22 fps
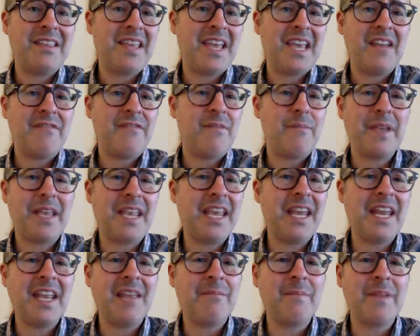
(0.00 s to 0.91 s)
Kind of a
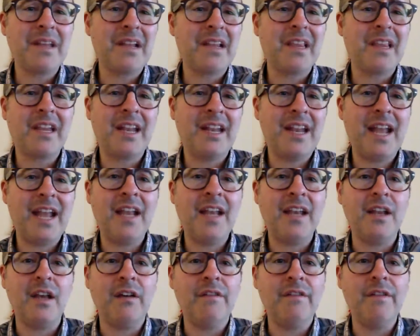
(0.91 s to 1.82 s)
beginning, middle, and an
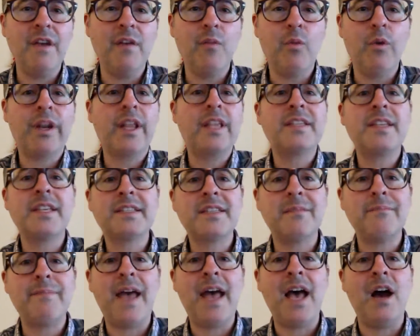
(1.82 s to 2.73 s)
end of it. What is this
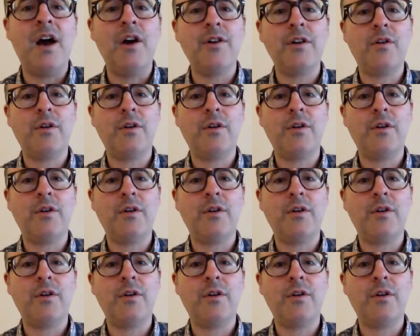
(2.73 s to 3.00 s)
about?